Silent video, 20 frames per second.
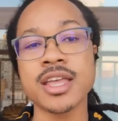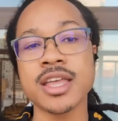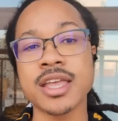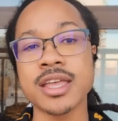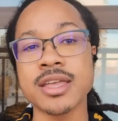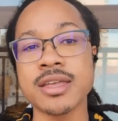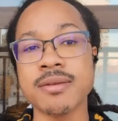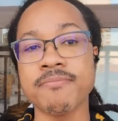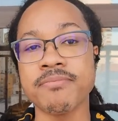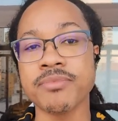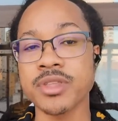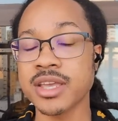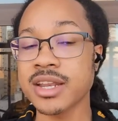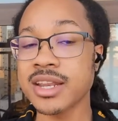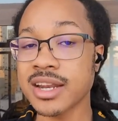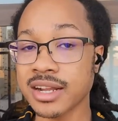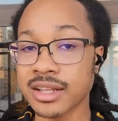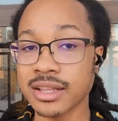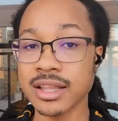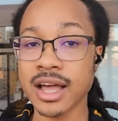He he
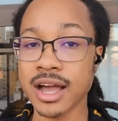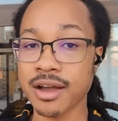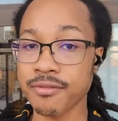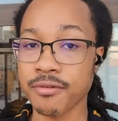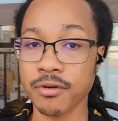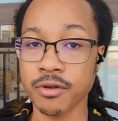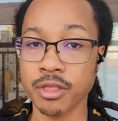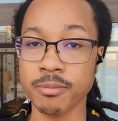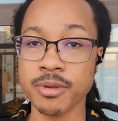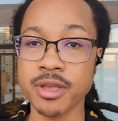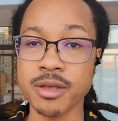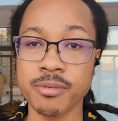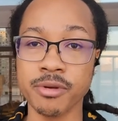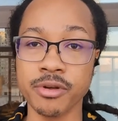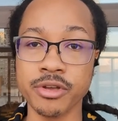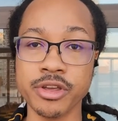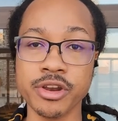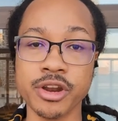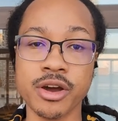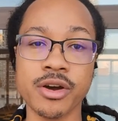did a lot for the
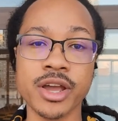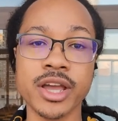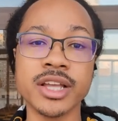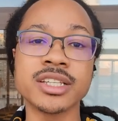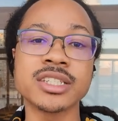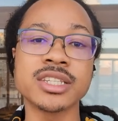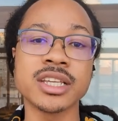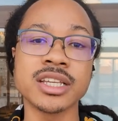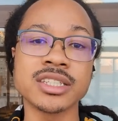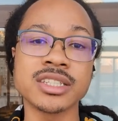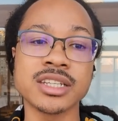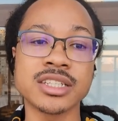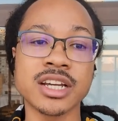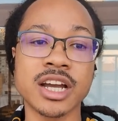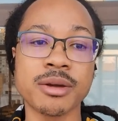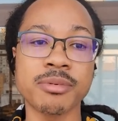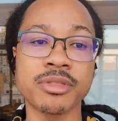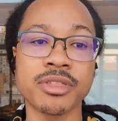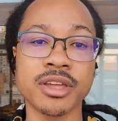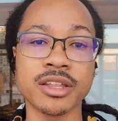people. You know, it's it's the
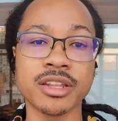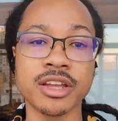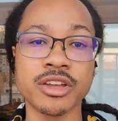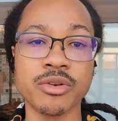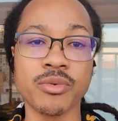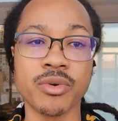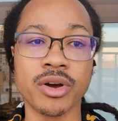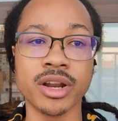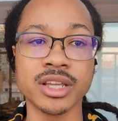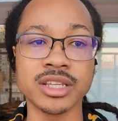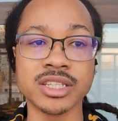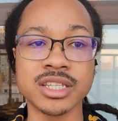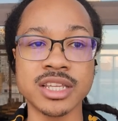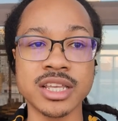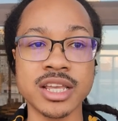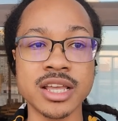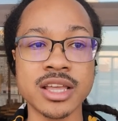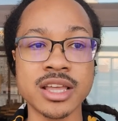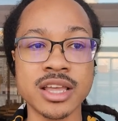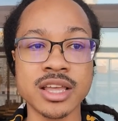type of thing that you want to
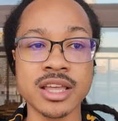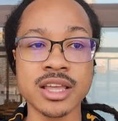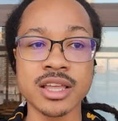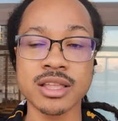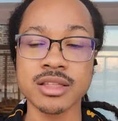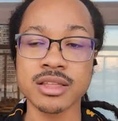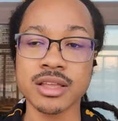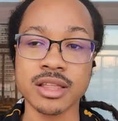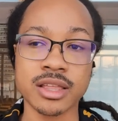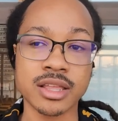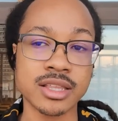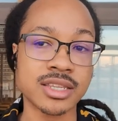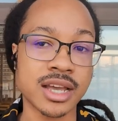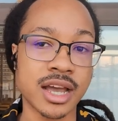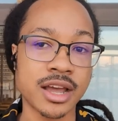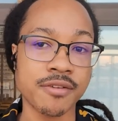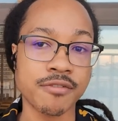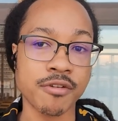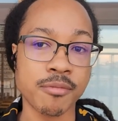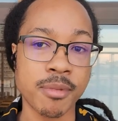see
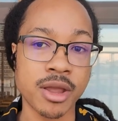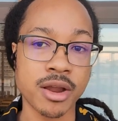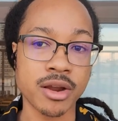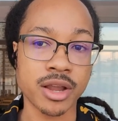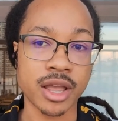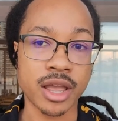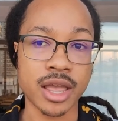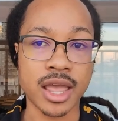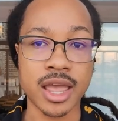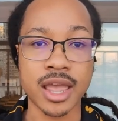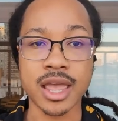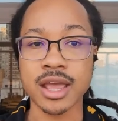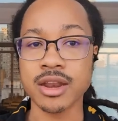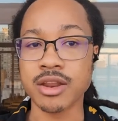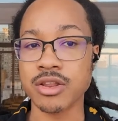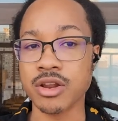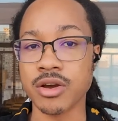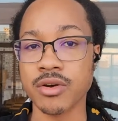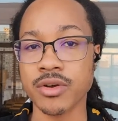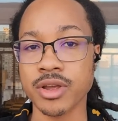inside of America. And
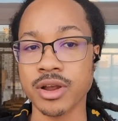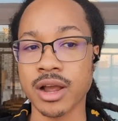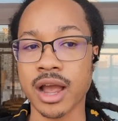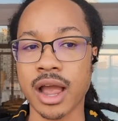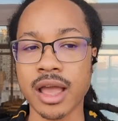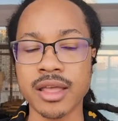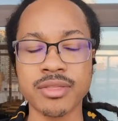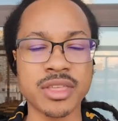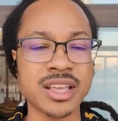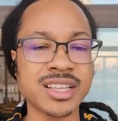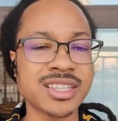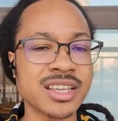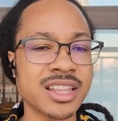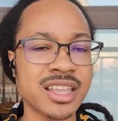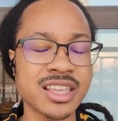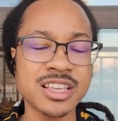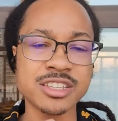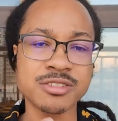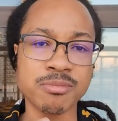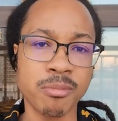you know, you're, they say that
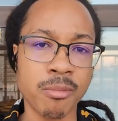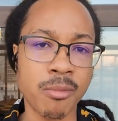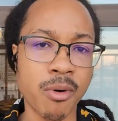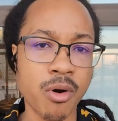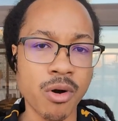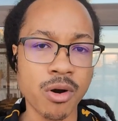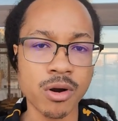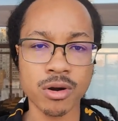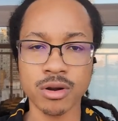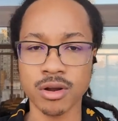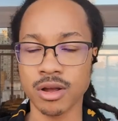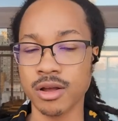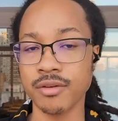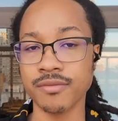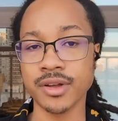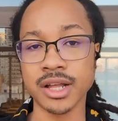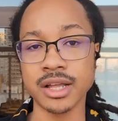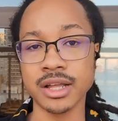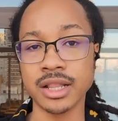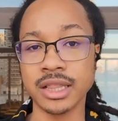he's more of
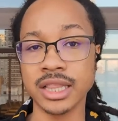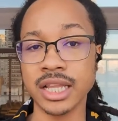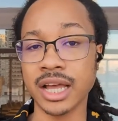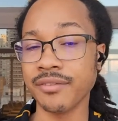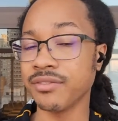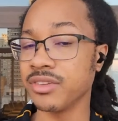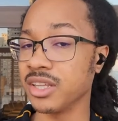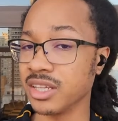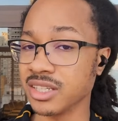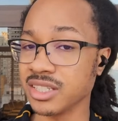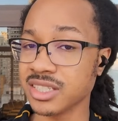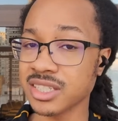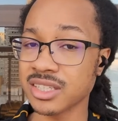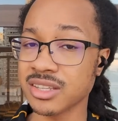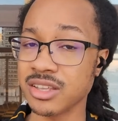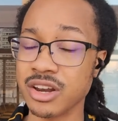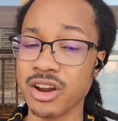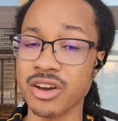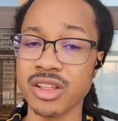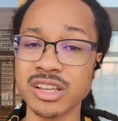a
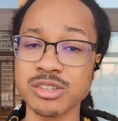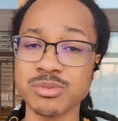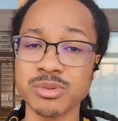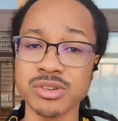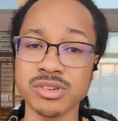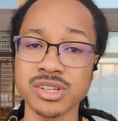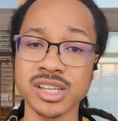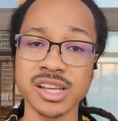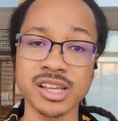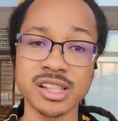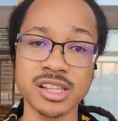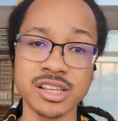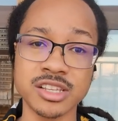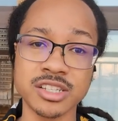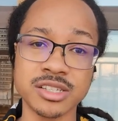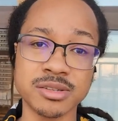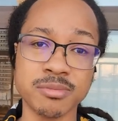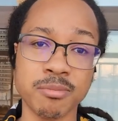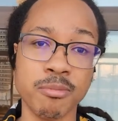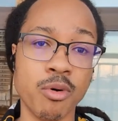leftist. You know, that's what they're saying.
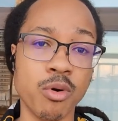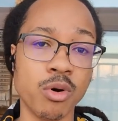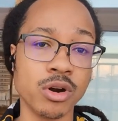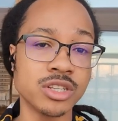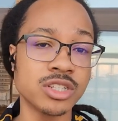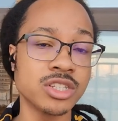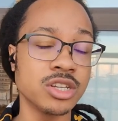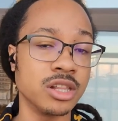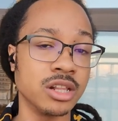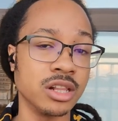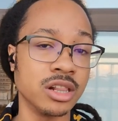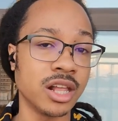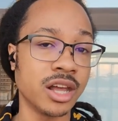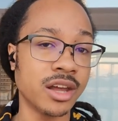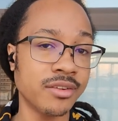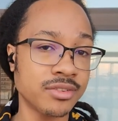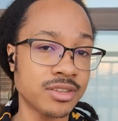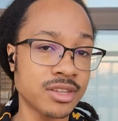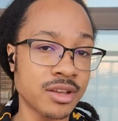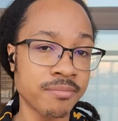He's more to the
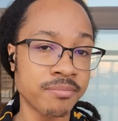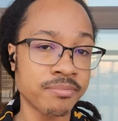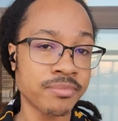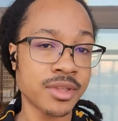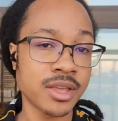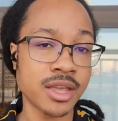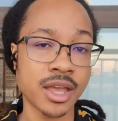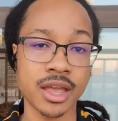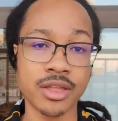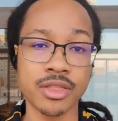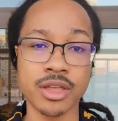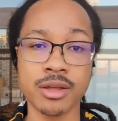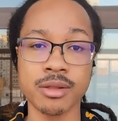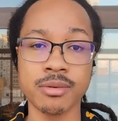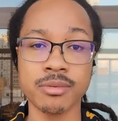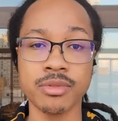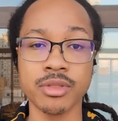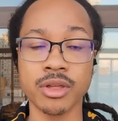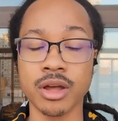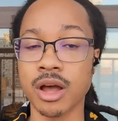left. And
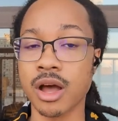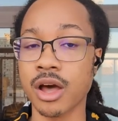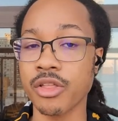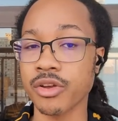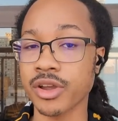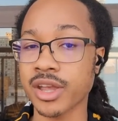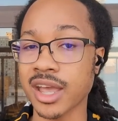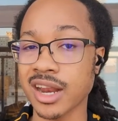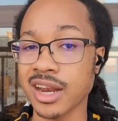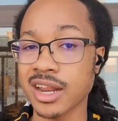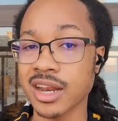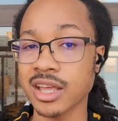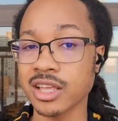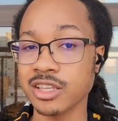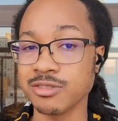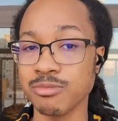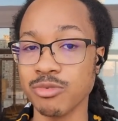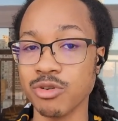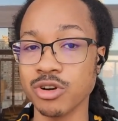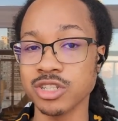then the other candidate
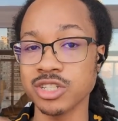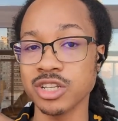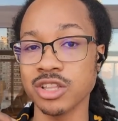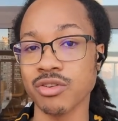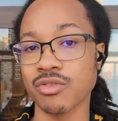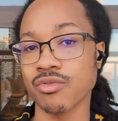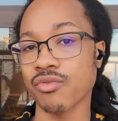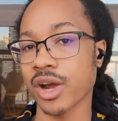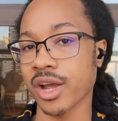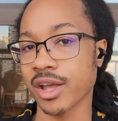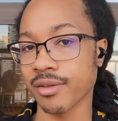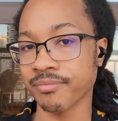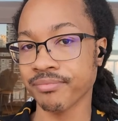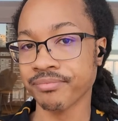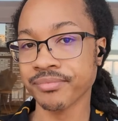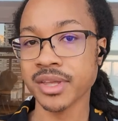is more to the right.